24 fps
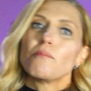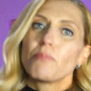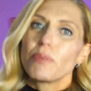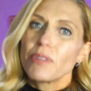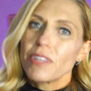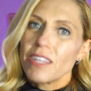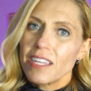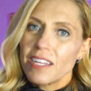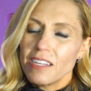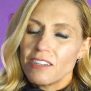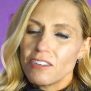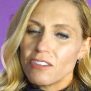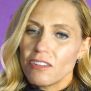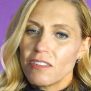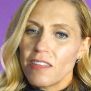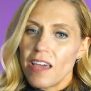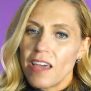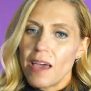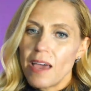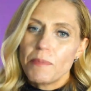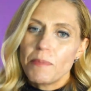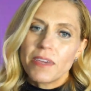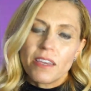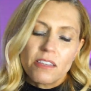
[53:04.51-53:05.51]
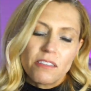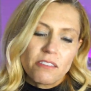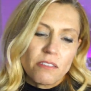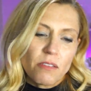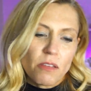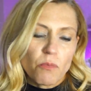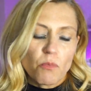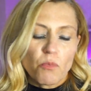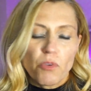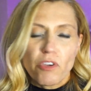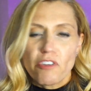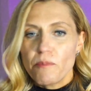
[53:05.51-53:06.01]
bleed into that, because
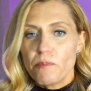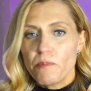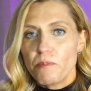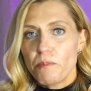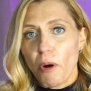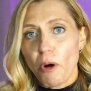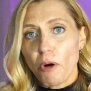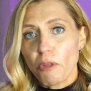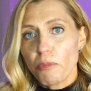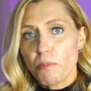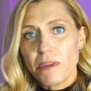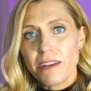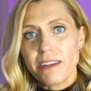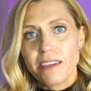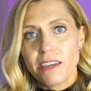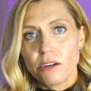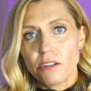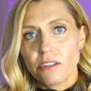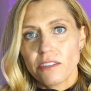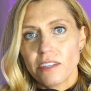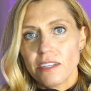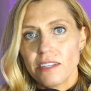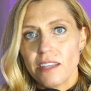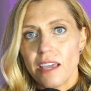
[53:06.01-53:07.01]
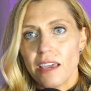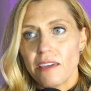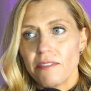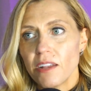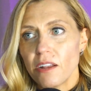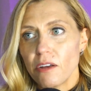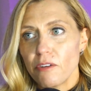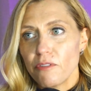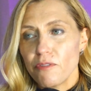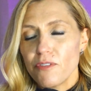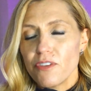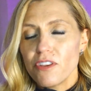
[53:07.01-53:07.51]
we've both been guilty,
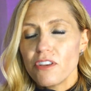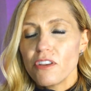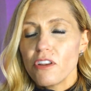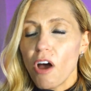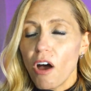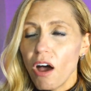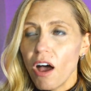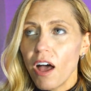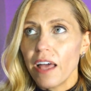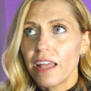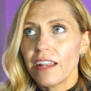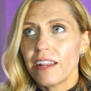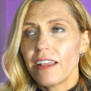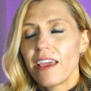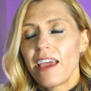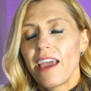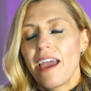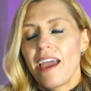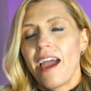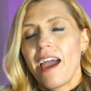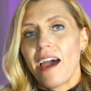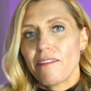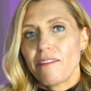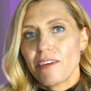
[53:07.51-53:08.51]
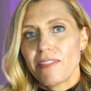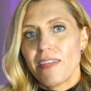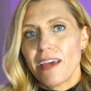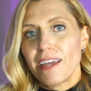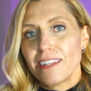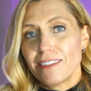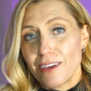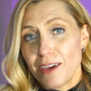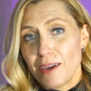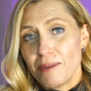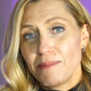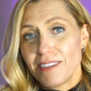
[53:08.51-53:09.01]
David, of not having
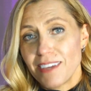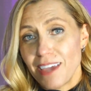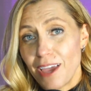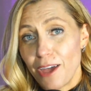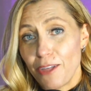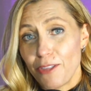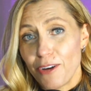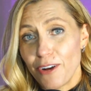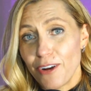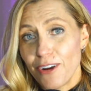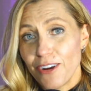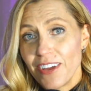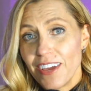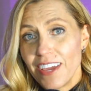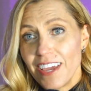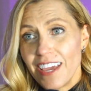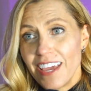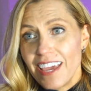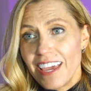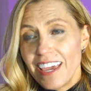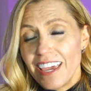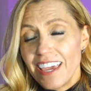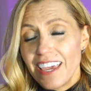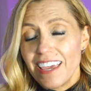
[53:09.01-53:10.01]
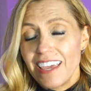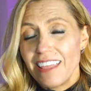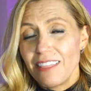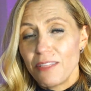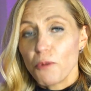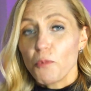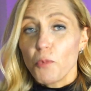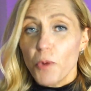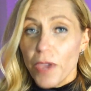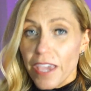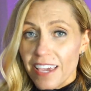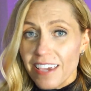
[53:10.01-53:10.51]
that time together in
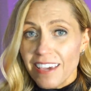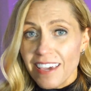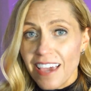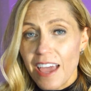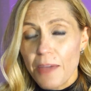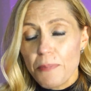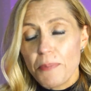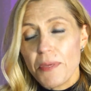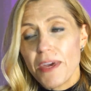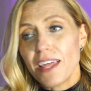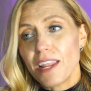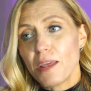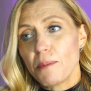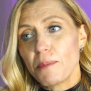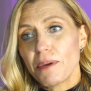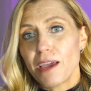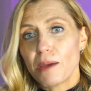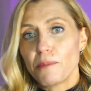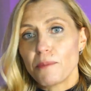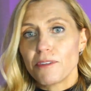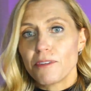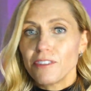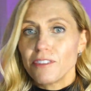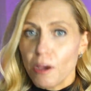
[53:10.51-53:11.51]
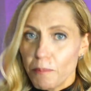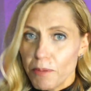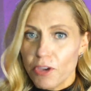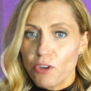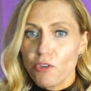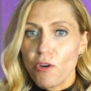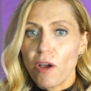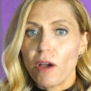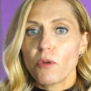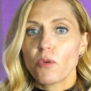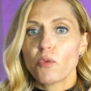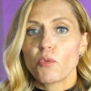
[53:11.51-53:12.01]
the week. And then it becomes a dumping
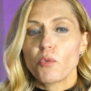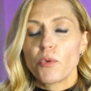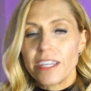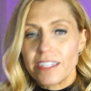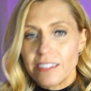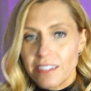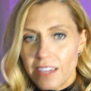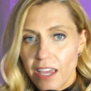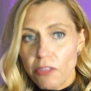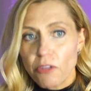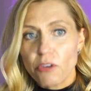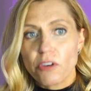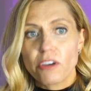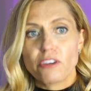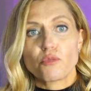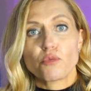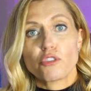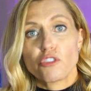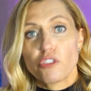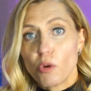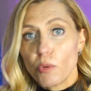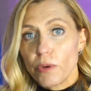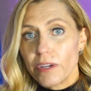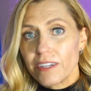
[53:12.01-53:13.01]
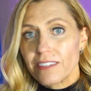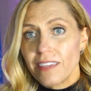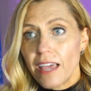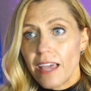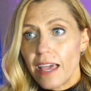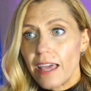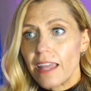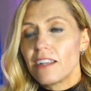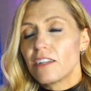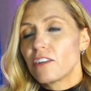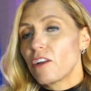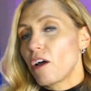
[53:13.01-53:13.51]
ground when we get together because we're so
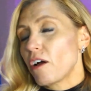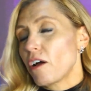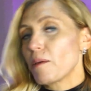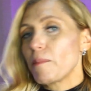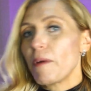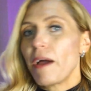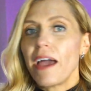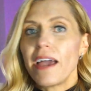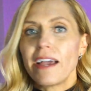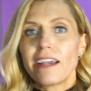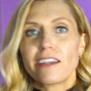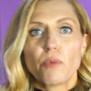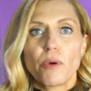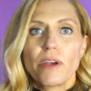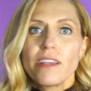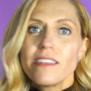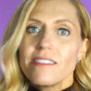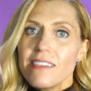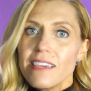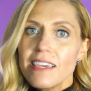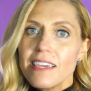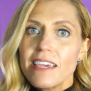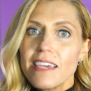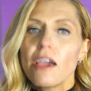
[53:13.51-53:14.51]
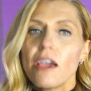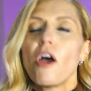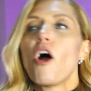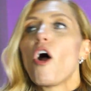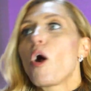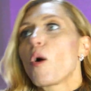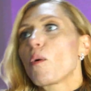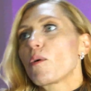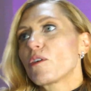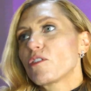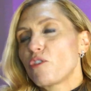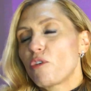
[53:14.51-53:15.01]
excited to talk about XYZ,
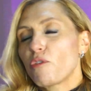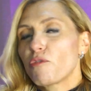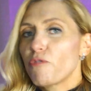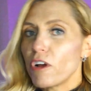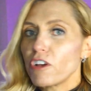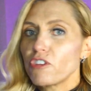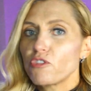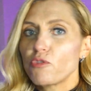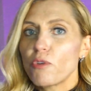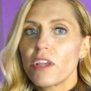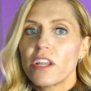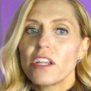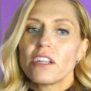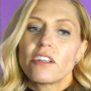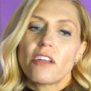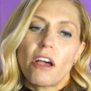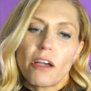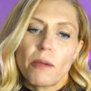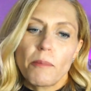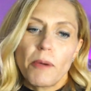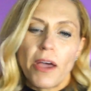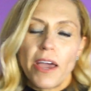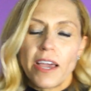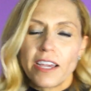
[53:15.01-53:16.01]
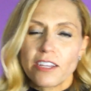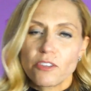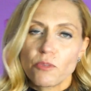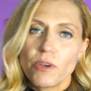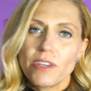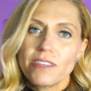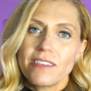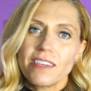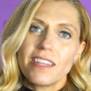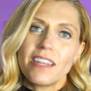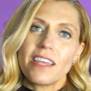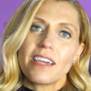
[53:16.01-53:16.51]
or we're so frustrated to talk about
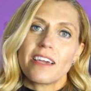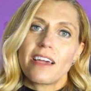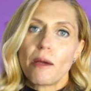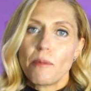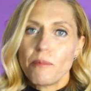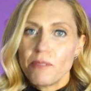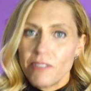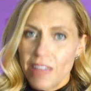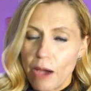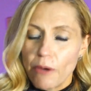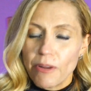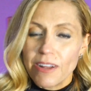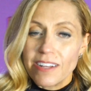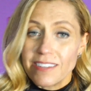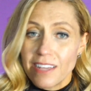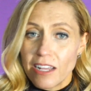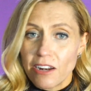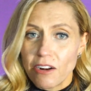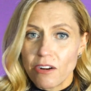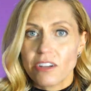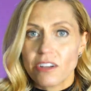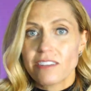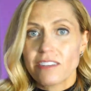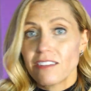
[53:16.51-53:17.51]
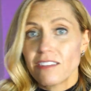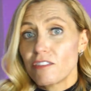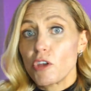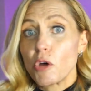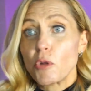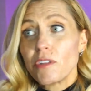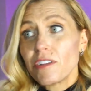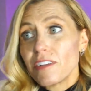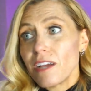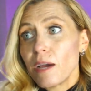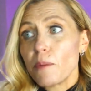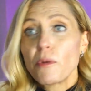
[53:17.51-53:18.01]
XYZ, and it comes out at dinner because it's the
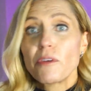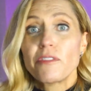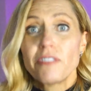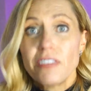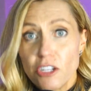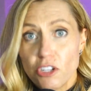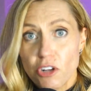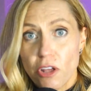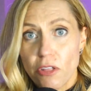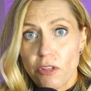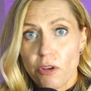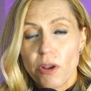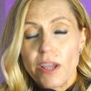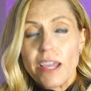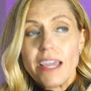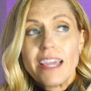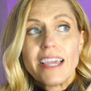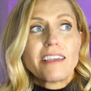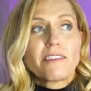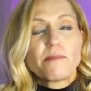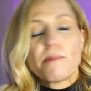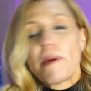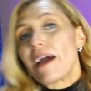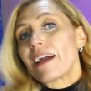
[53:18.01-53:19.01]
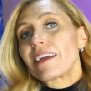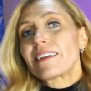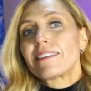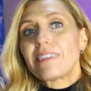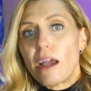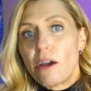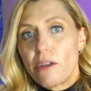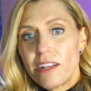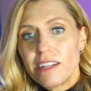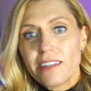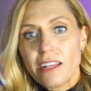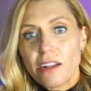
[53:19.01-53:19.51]
only time we see each other is back
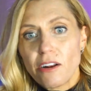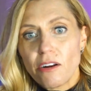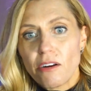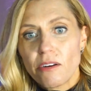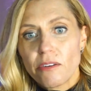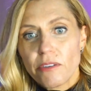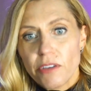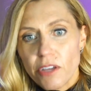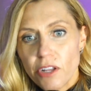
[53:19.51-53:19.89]
down at dinner,